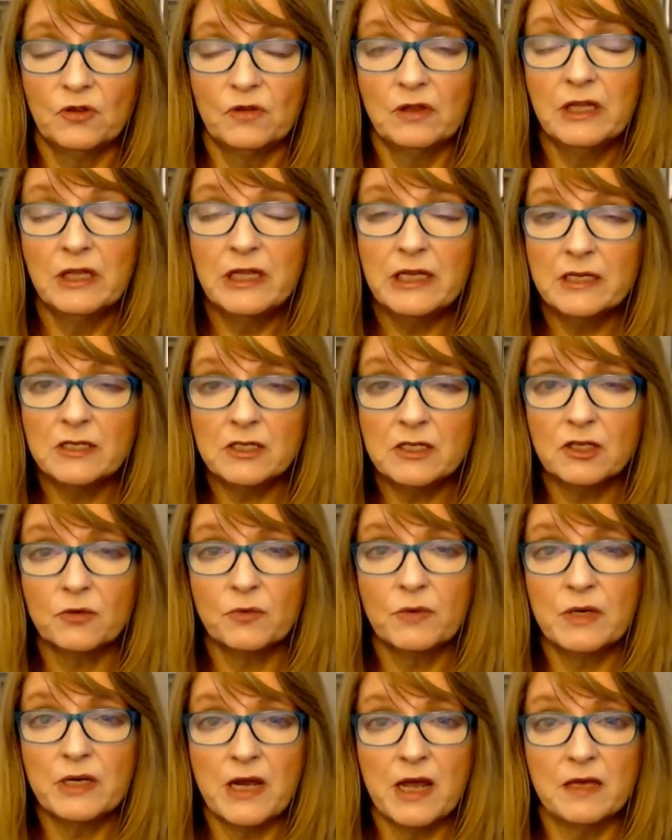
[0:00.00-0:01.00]
At least
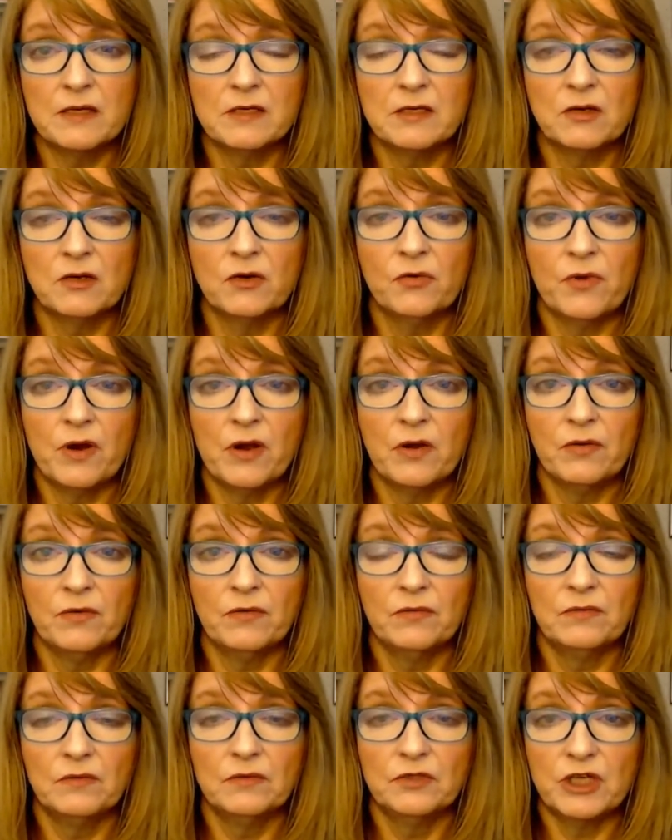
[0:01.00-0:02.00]
3 days in a row.
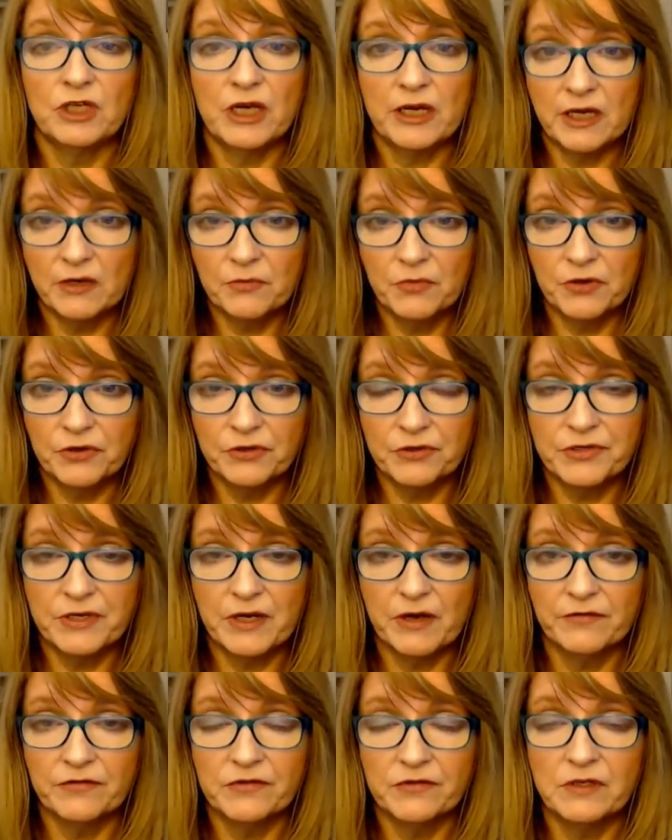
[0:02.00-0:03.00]
Check in with
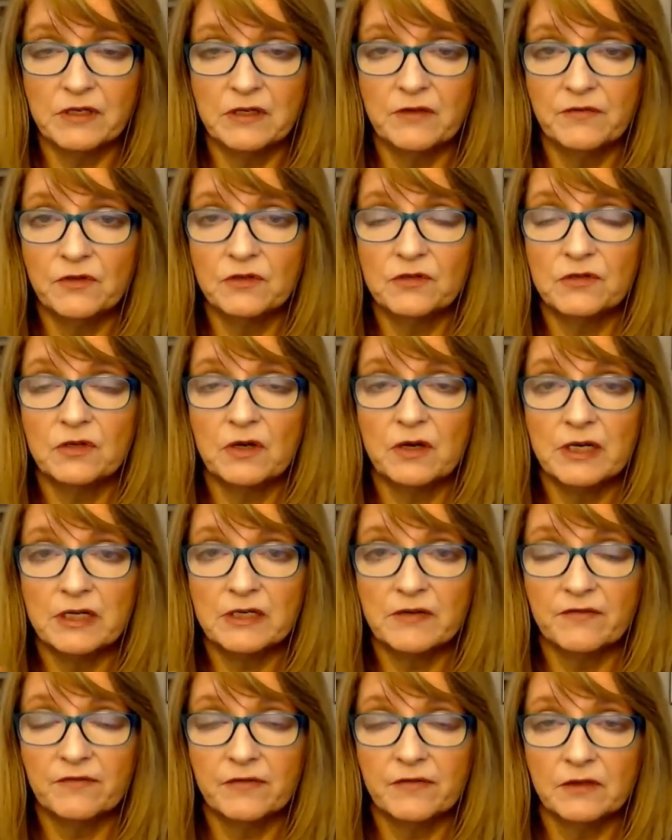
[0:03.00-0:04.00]
yourself. See if you're starting
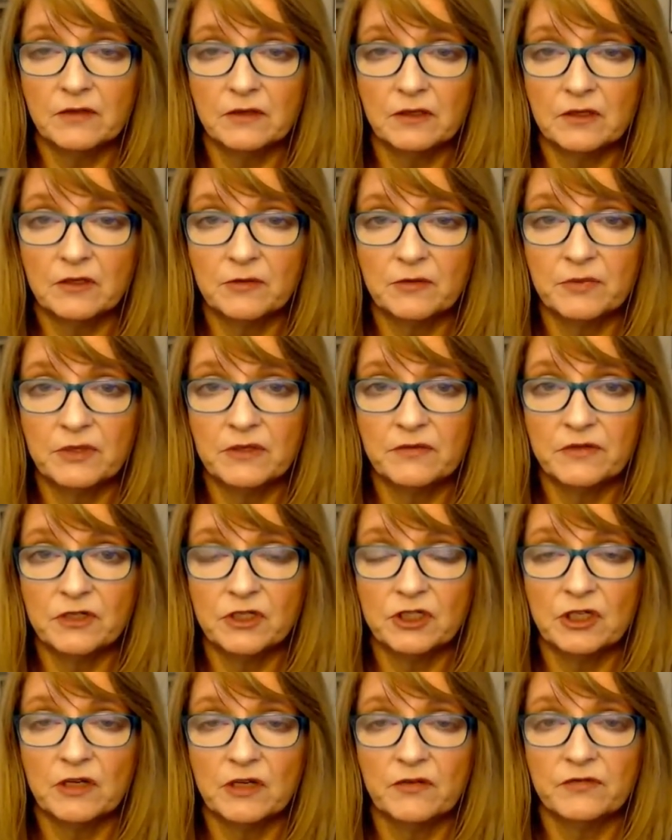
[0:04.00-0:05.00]
to feel a little bit of a
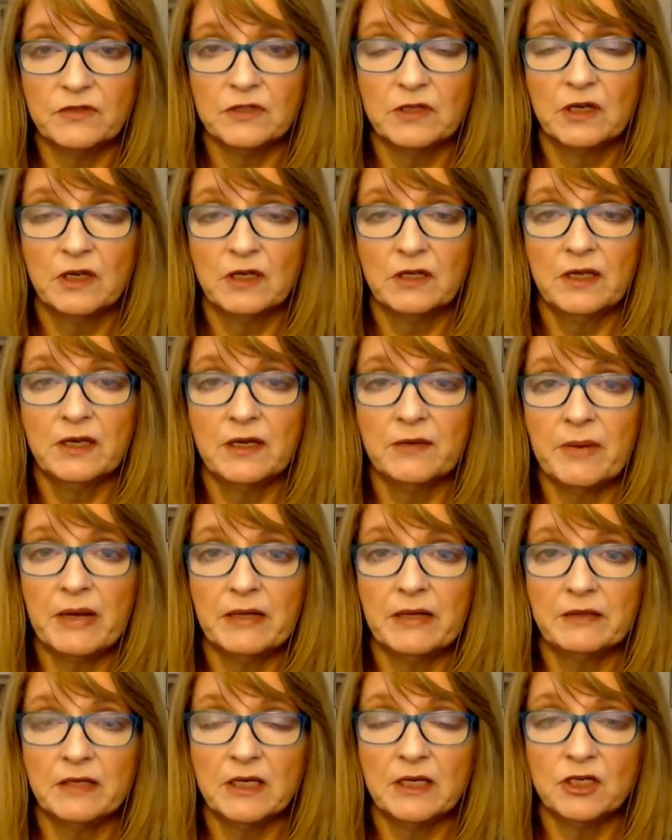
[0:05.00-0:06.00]
shift. Think
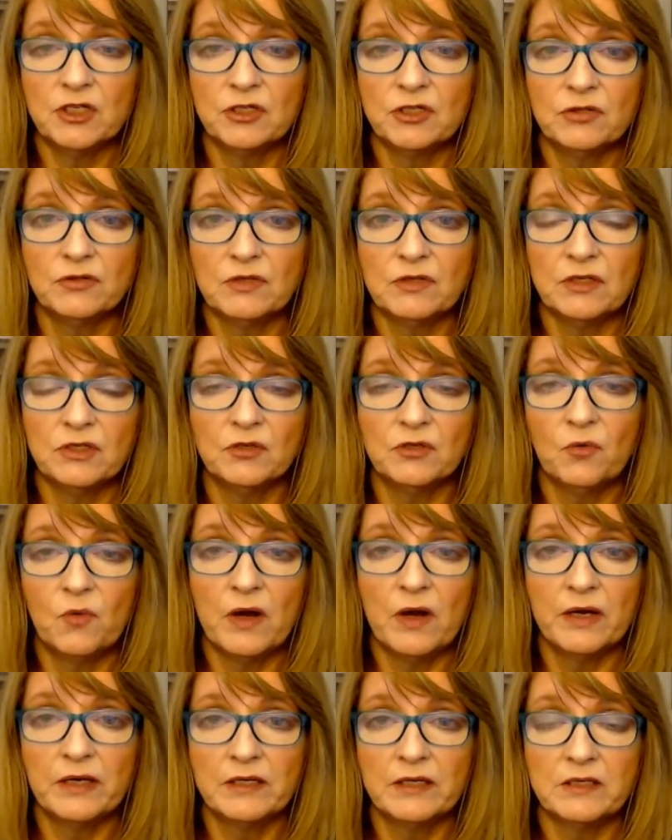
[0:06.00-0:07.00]
about the issues that you're
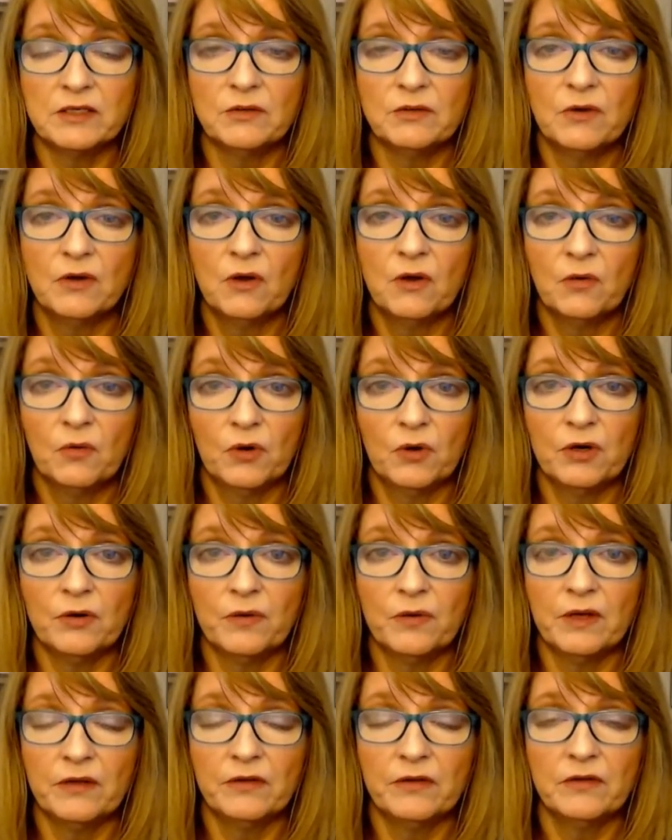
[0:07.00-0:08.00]
wanting to work
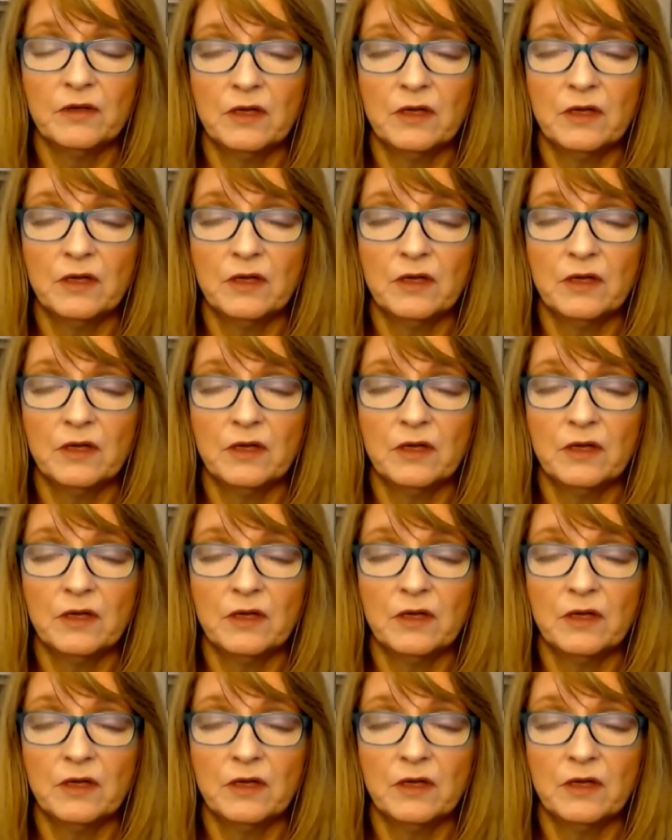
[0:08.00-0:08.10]
with.